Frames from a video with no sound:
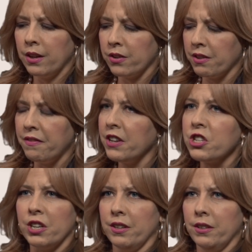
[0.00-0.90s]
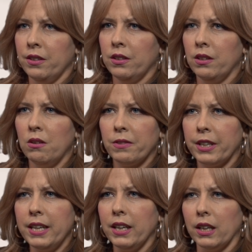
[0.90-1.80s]
There's a vision over
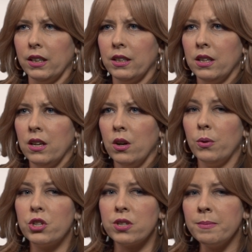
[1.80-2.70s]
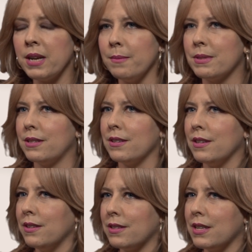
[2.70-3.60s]
here which sometimes
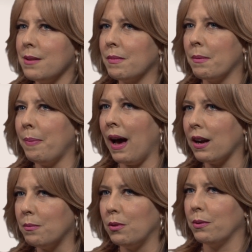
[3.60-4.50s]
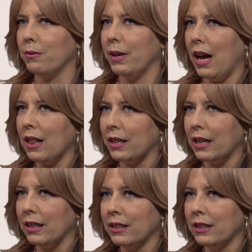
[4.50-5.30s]
doesn't seem compatible with reality.